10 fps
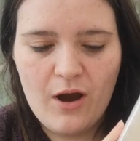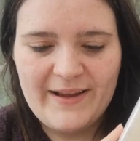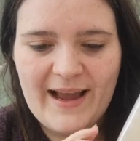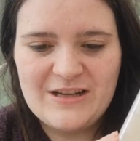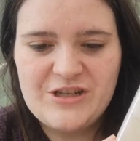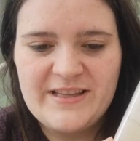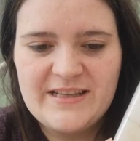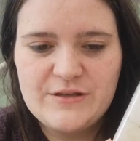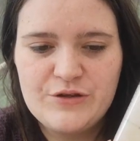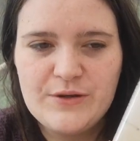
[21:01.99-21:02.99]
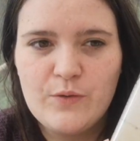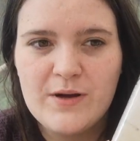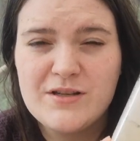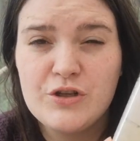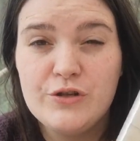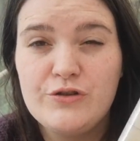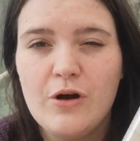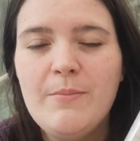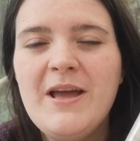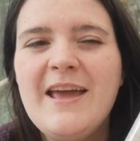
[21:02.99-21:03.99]
I actually think it's doing quite a good
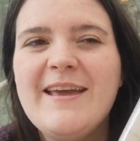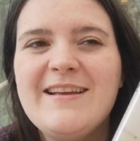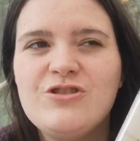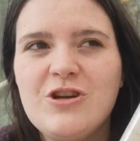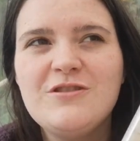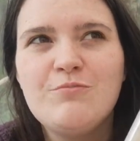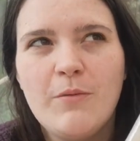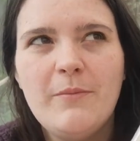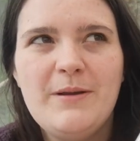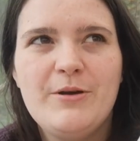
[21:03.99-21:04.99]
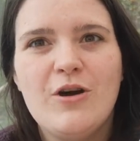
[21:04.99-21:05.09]
job. It's just probably